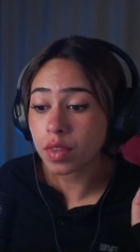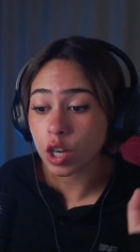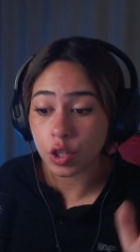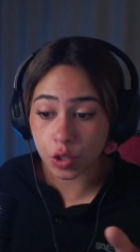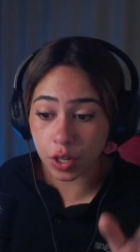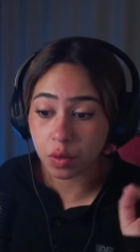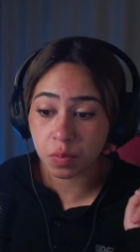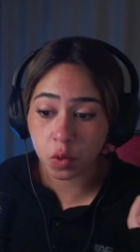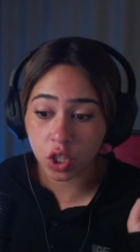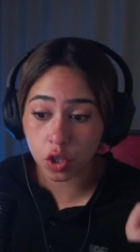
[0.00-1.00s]
So it
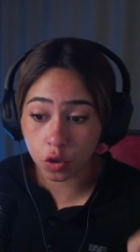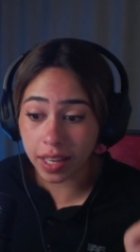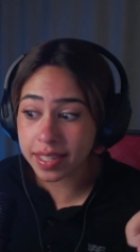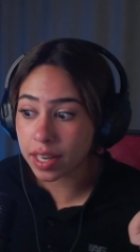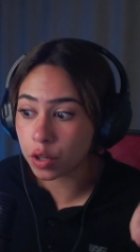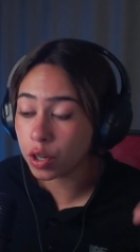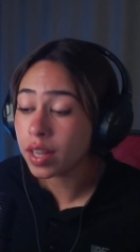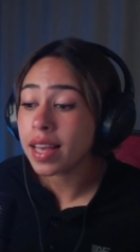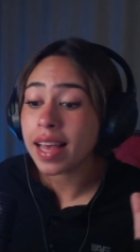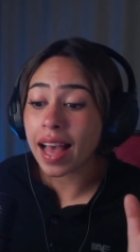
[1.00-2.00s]
was posted two days ago
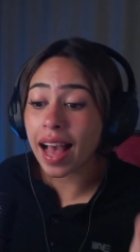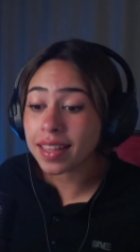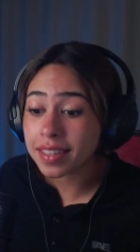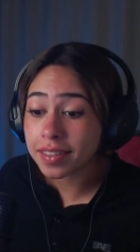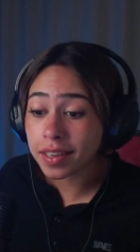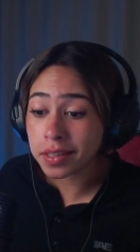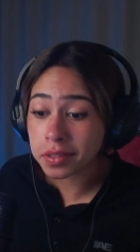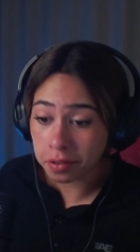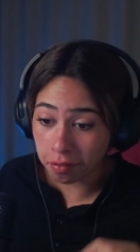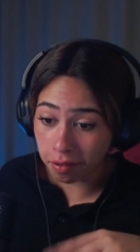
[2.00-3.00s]
and it
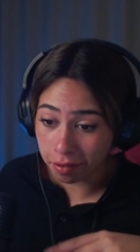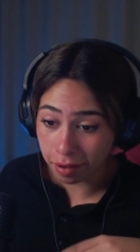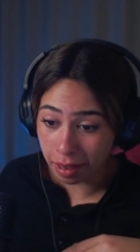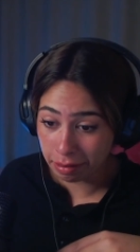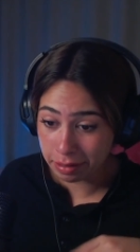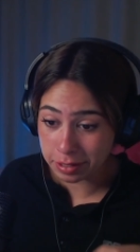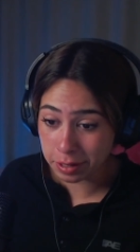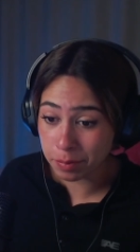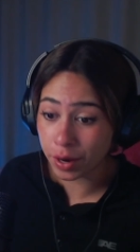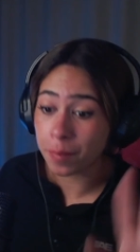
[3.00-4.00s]
got oh, a nice
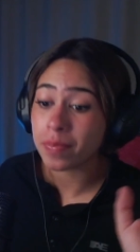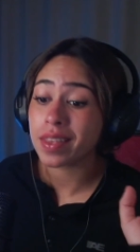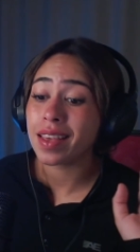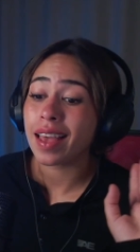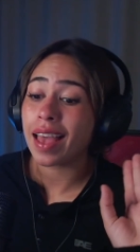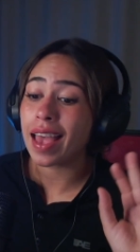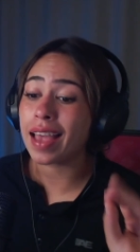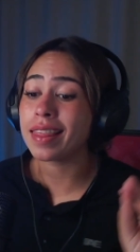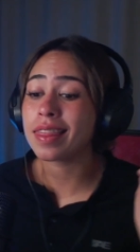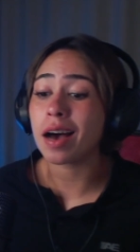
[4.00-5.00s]
number
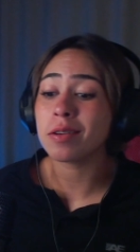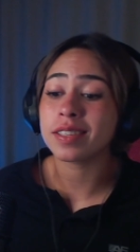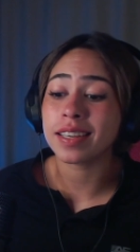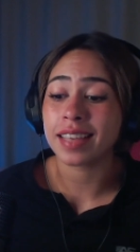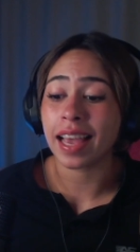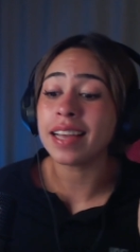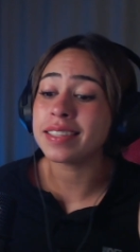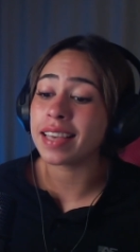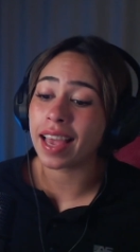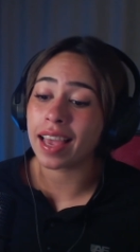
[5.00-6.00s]

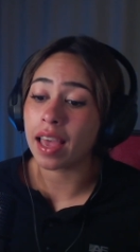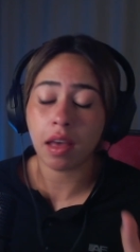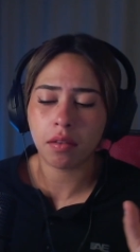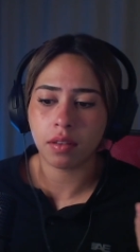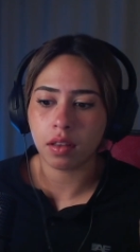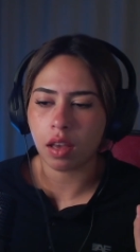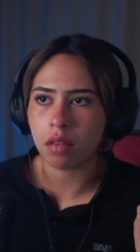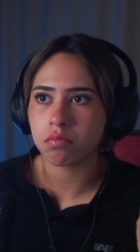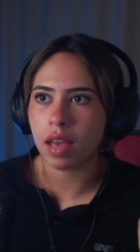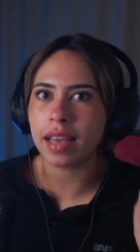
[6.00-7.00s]
8,088. Uh,
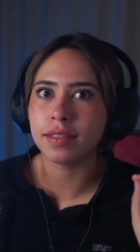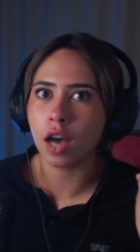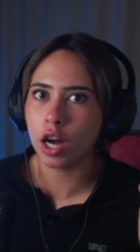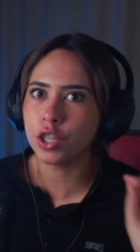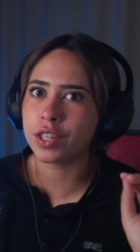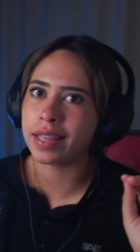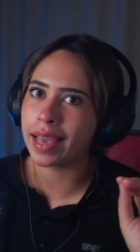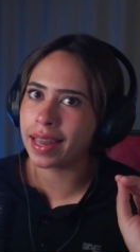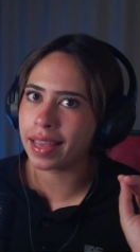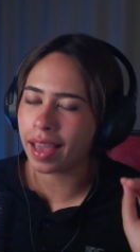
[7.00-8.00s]
eh,
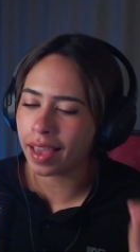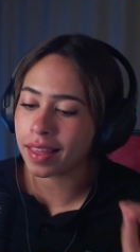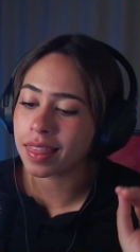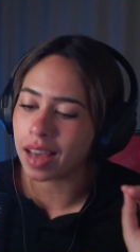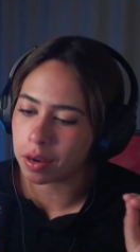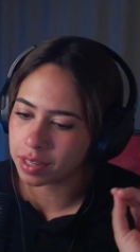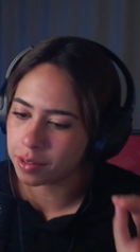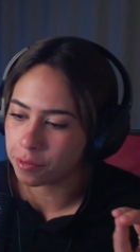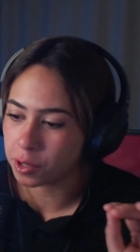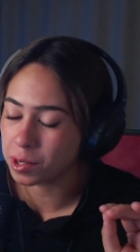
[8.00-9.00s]

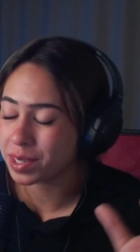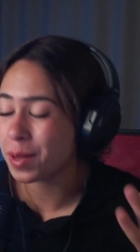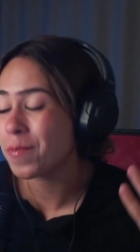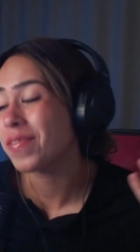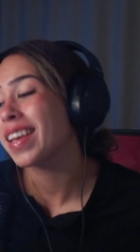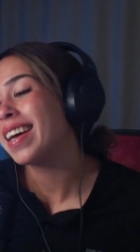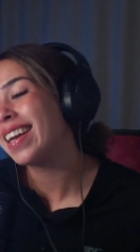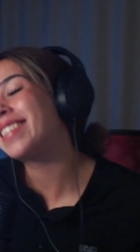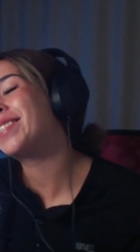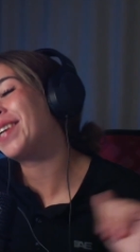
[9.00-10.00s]
888,000 views.
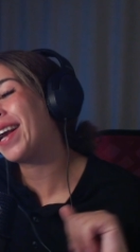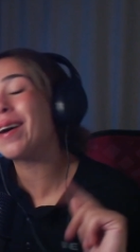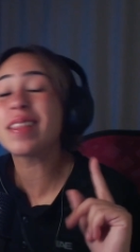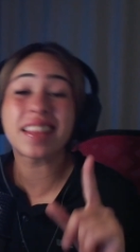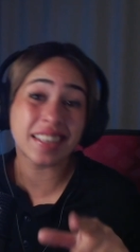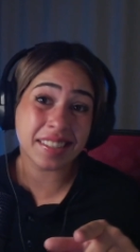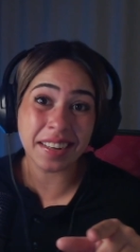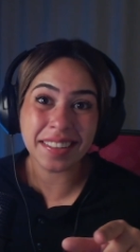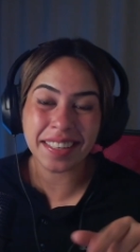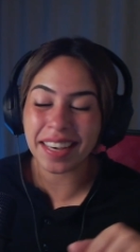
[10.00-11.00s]
Let's check out this
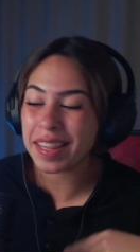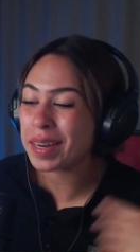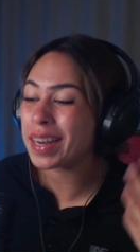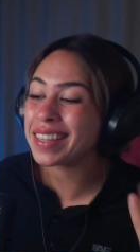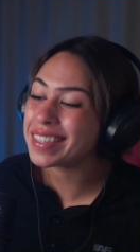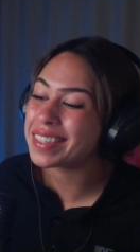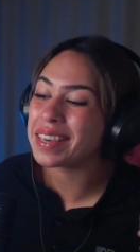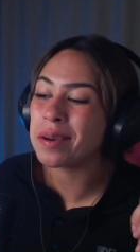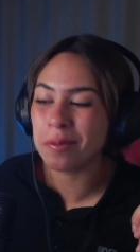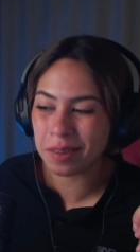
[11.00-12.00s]
song together and
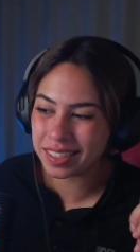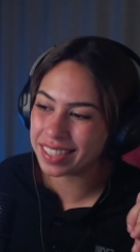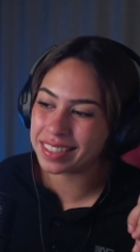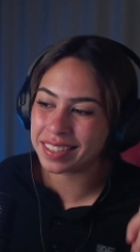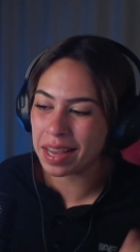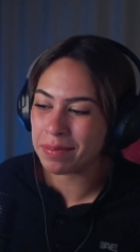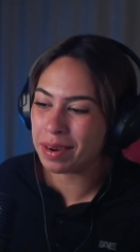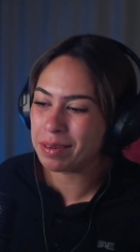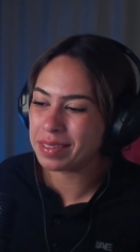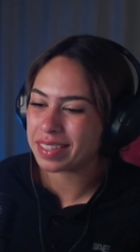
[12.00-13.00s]
see what is it about.